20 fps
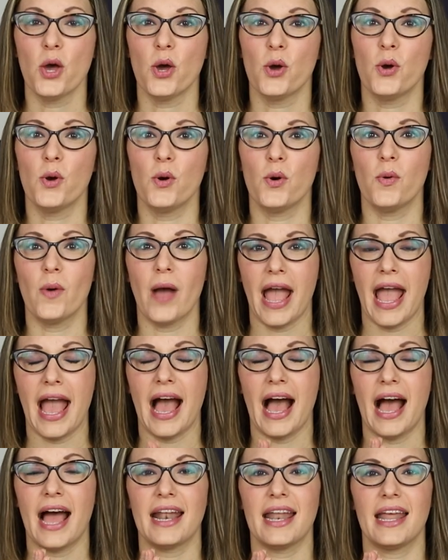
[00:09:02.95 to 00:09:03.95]
who
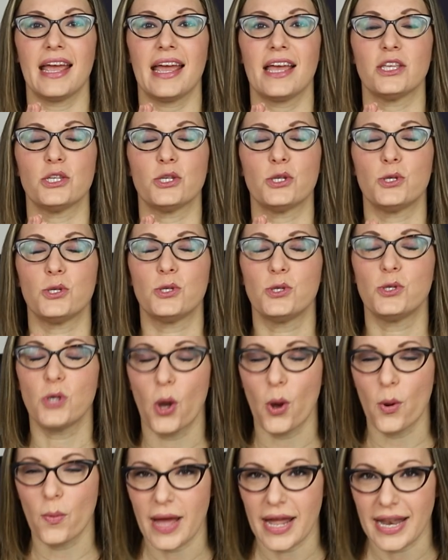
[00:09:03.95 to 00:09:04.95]
had
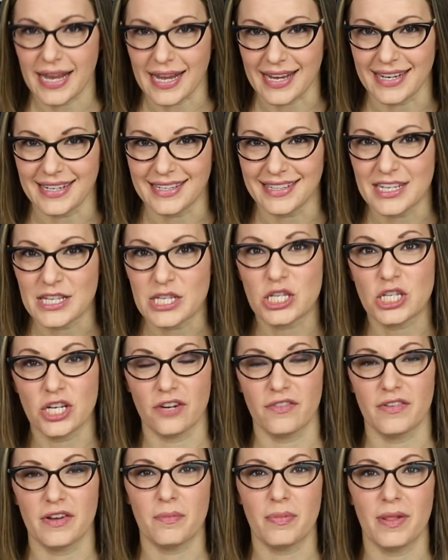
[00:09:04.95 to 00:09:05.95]
so many
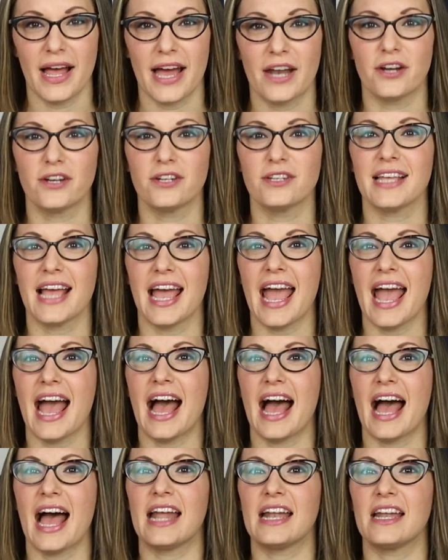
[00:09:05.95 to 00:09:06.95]
serving platters
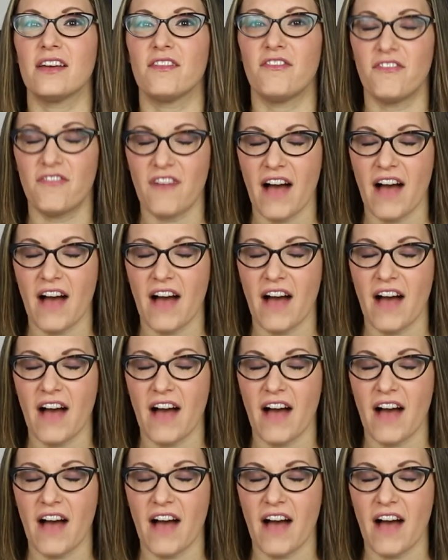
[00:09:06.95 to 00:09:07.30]
had